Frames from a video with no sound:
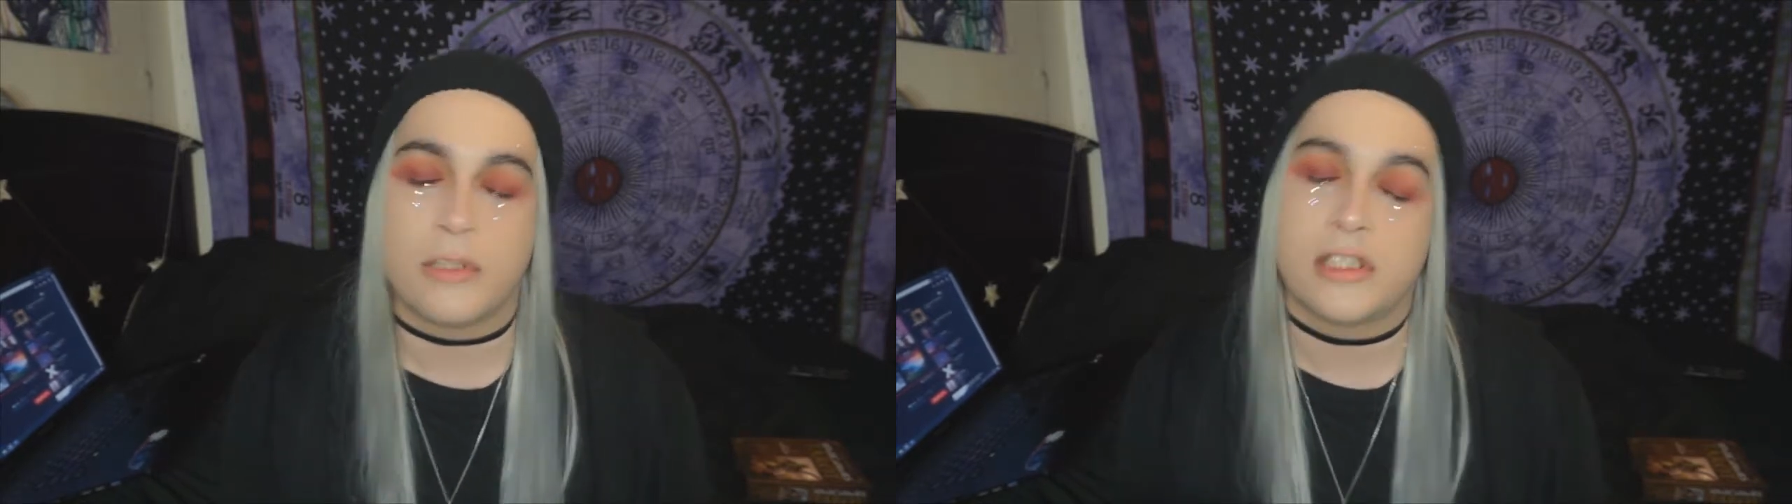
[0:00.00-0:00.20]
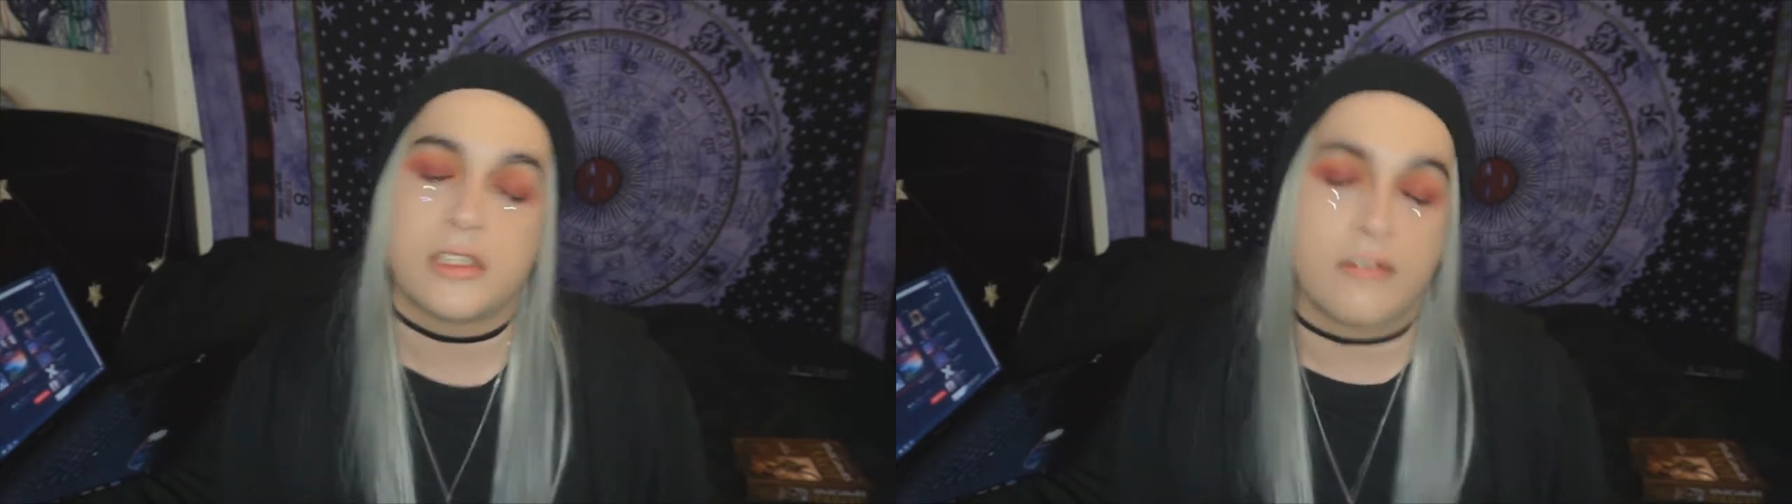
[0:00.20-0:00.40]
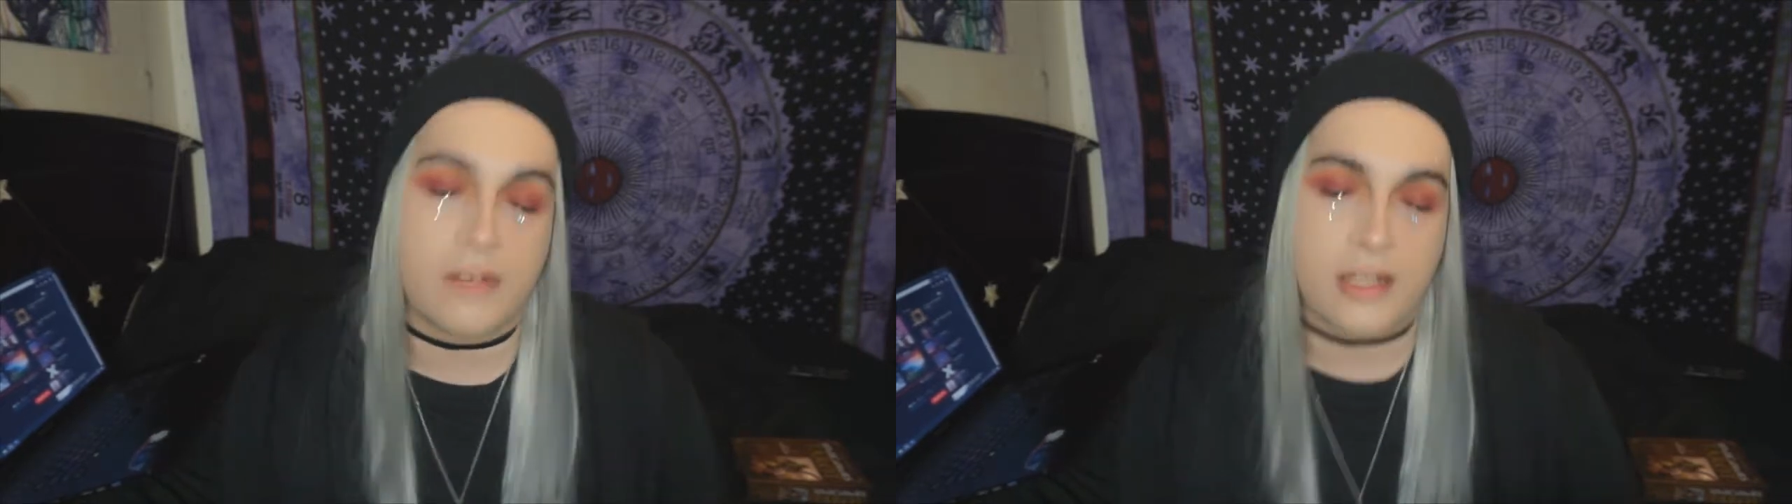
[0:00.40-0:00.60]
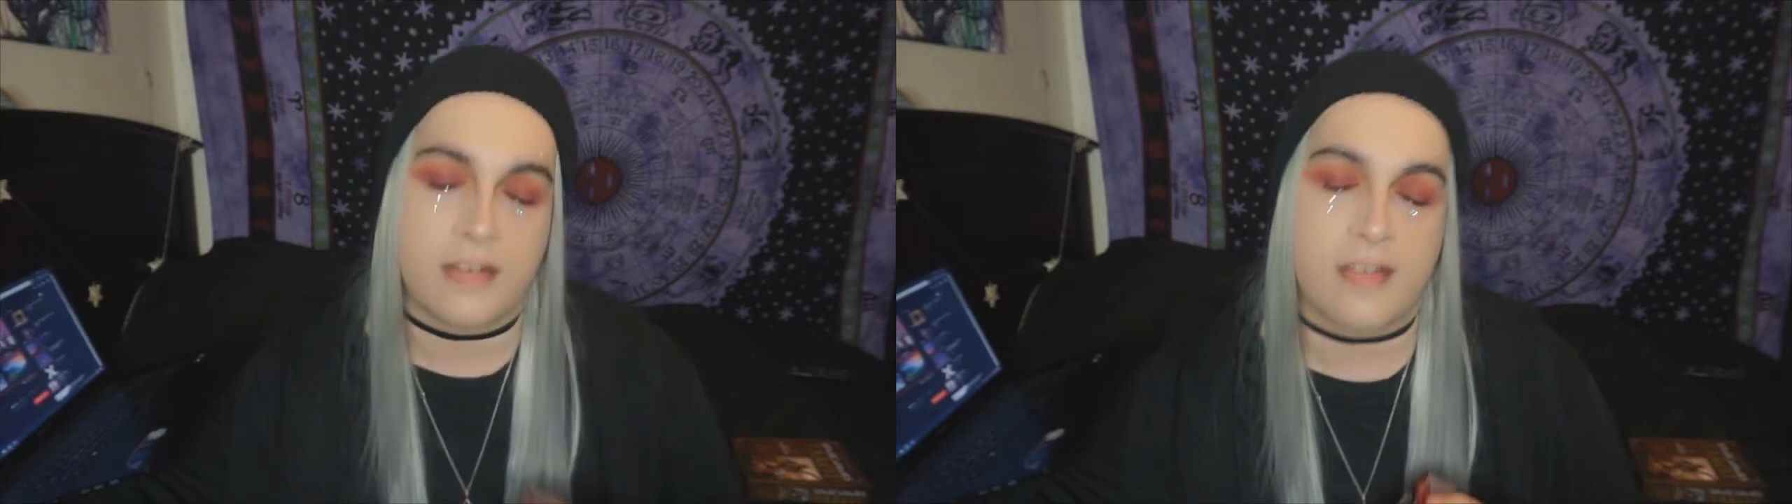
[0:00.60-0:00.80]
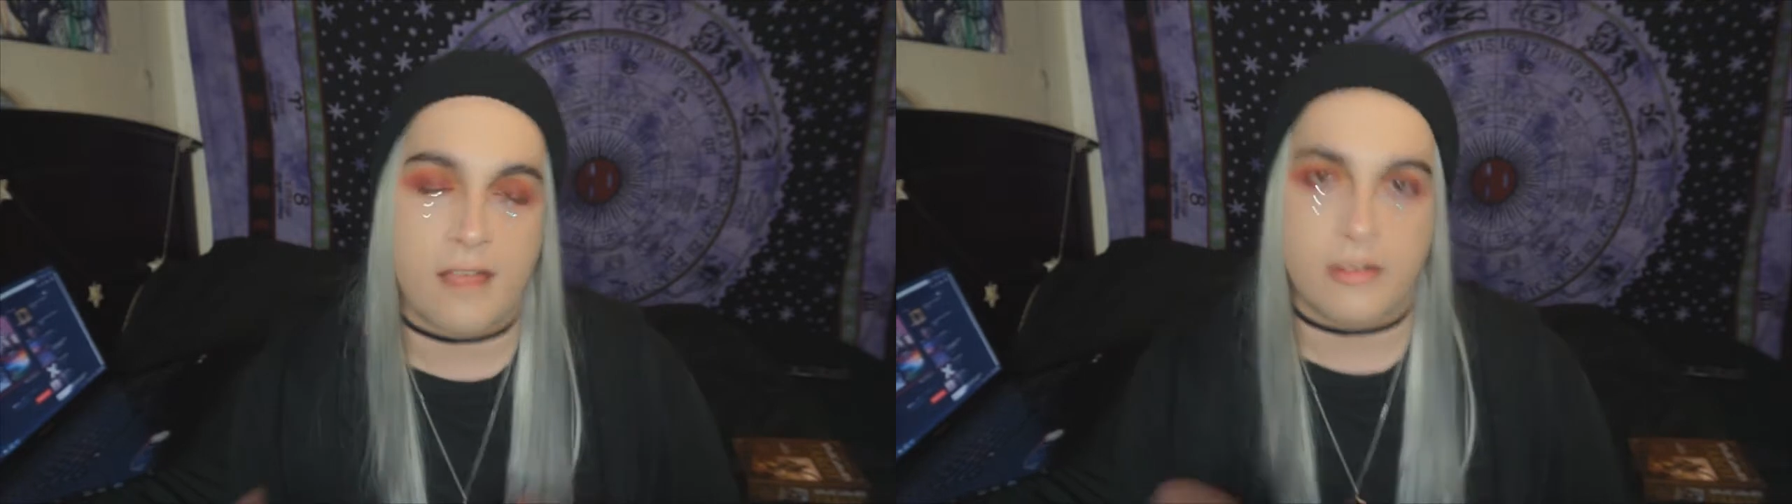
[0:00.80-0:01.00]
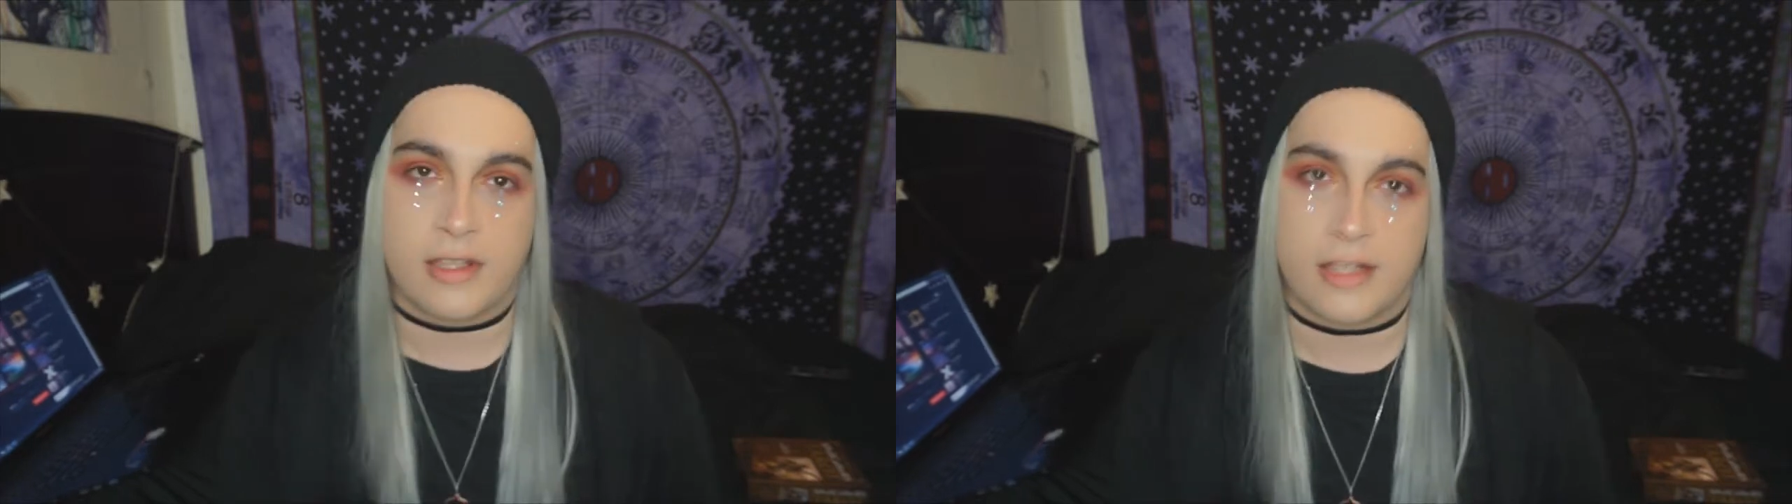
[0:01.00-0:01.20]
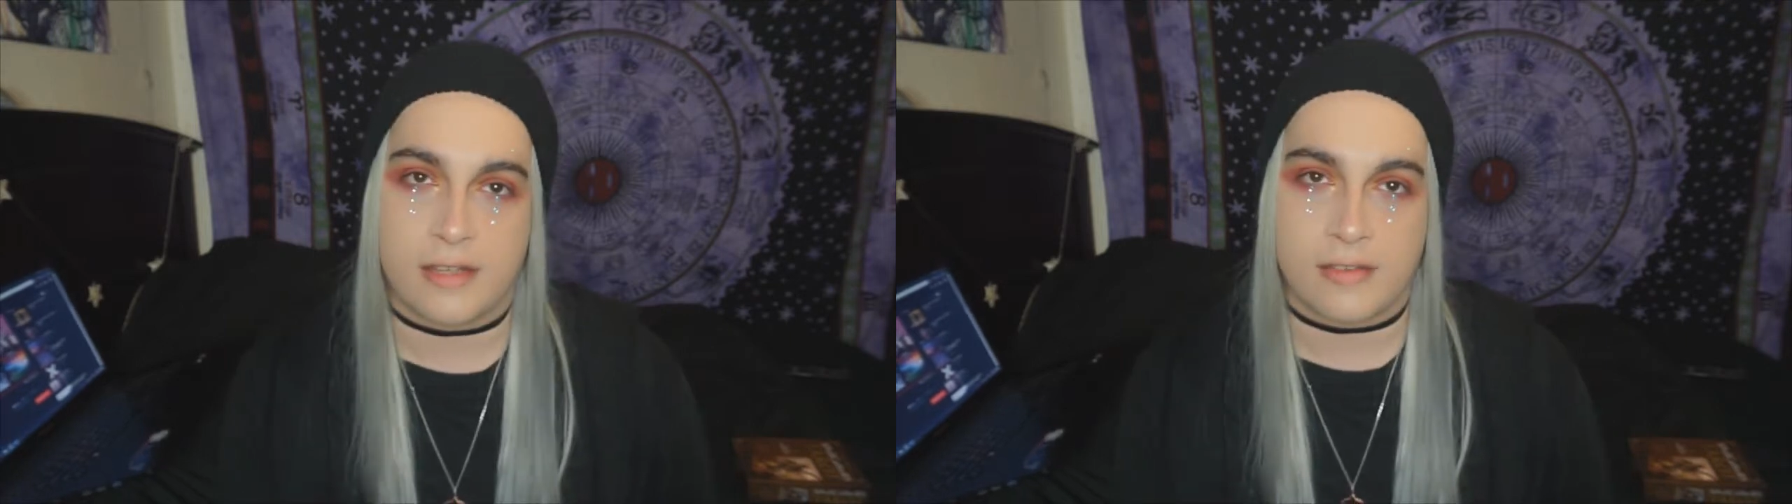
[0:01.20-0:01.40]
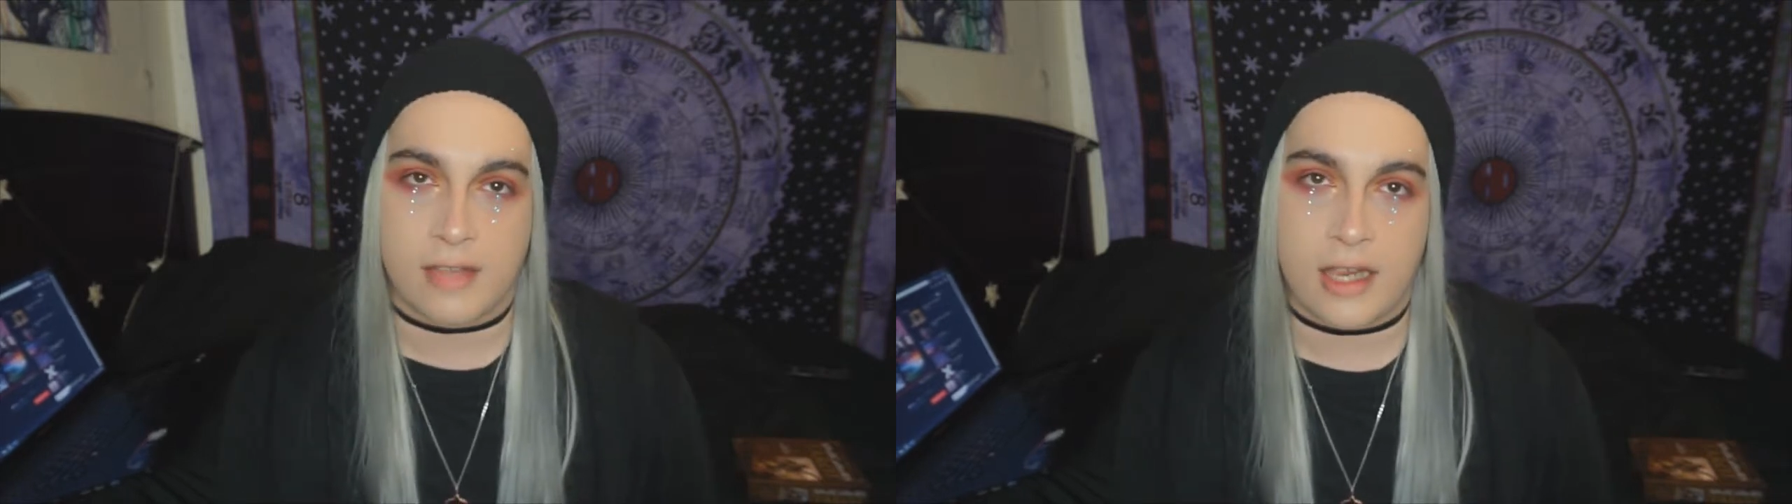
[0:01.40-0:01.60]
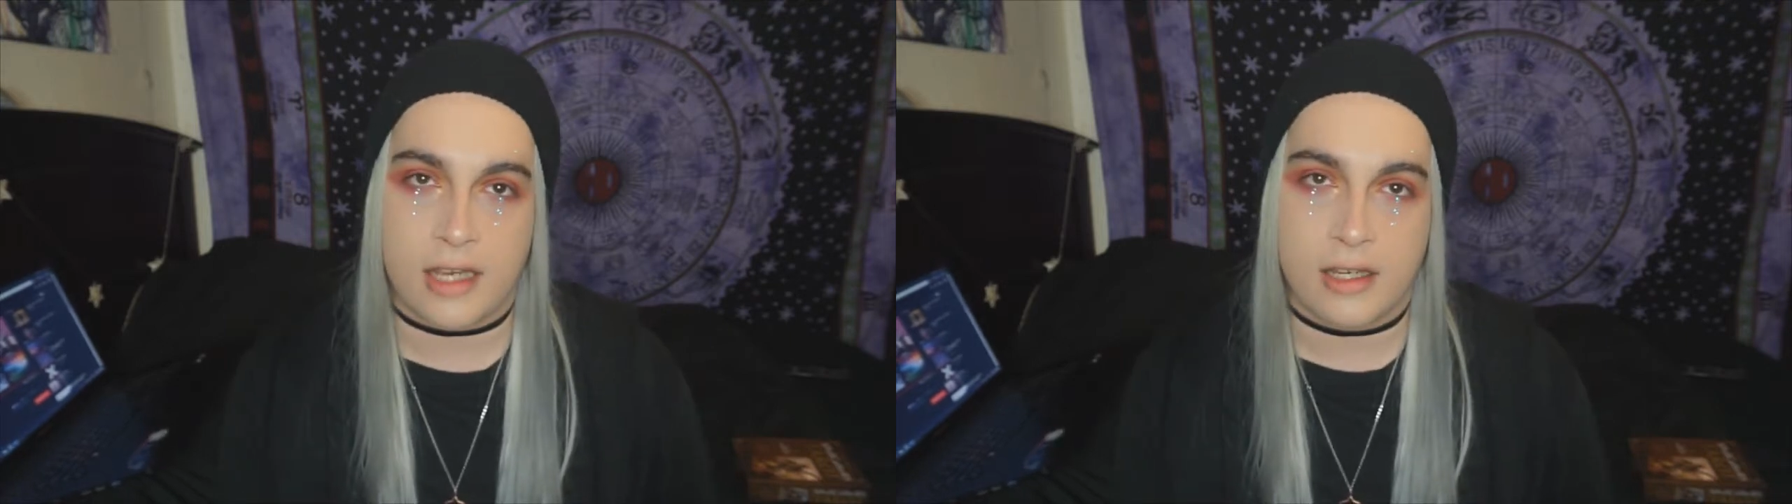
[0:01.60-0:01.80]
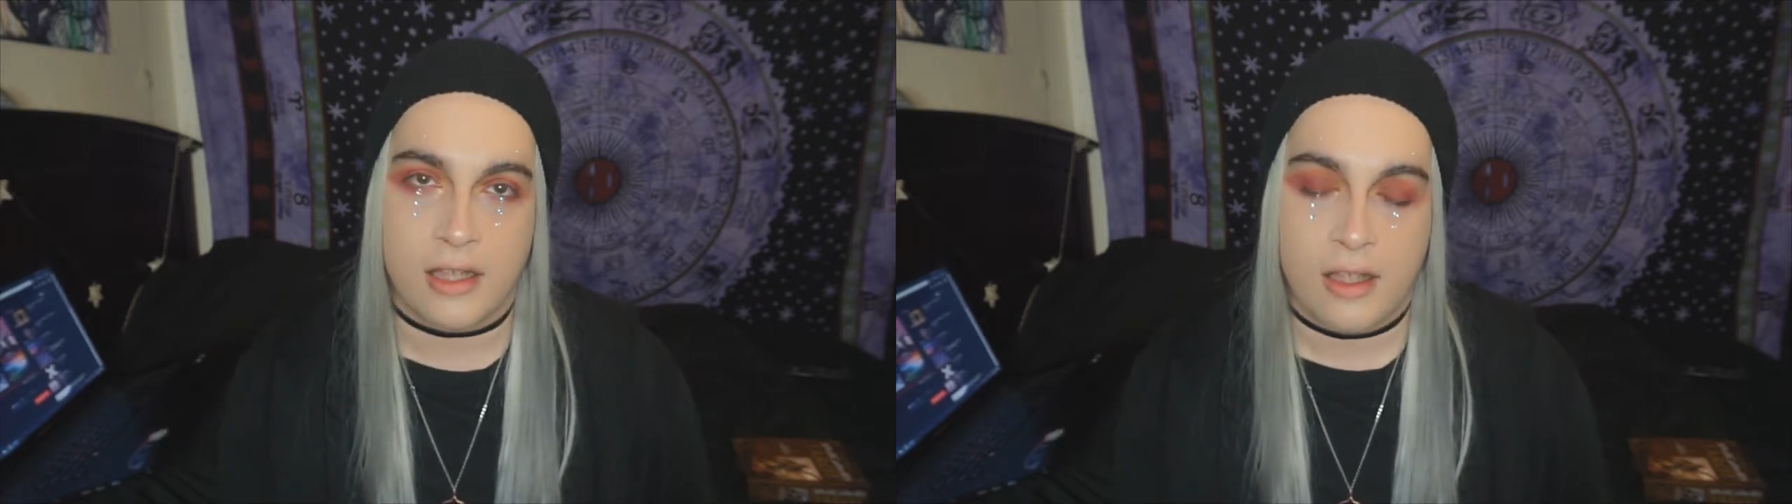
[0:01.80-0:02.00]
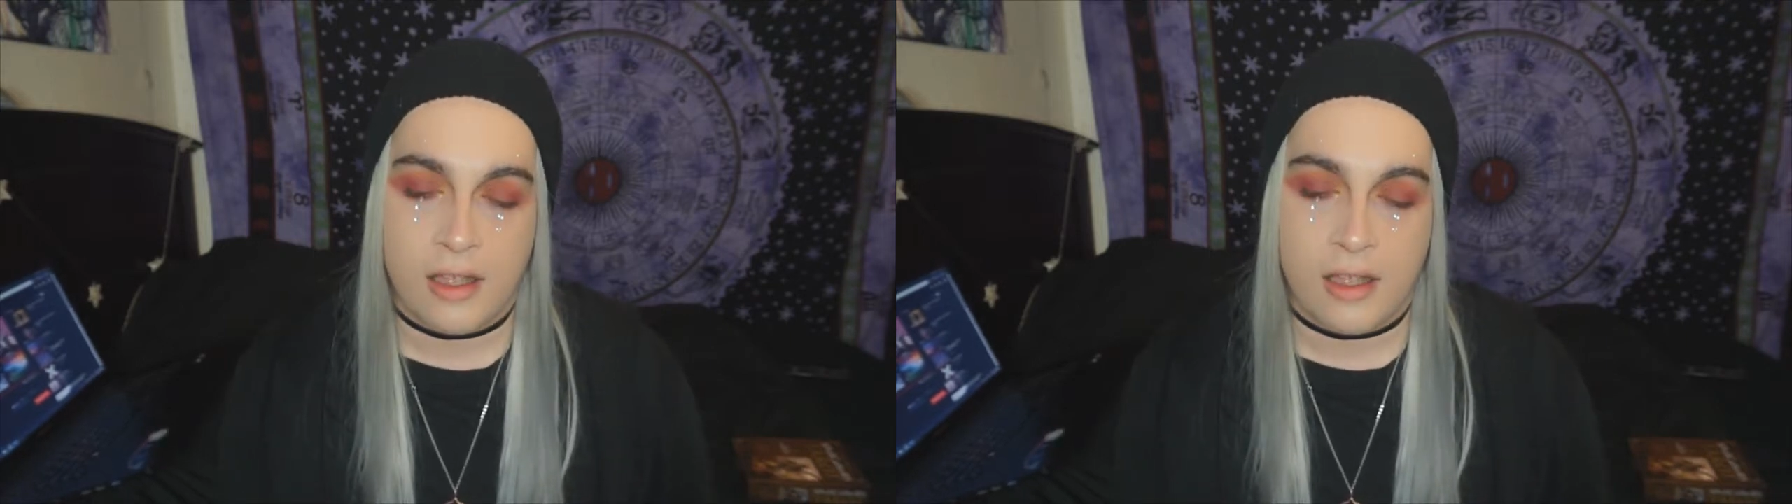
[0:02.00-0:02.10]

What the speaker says: which is so funny because everything is like,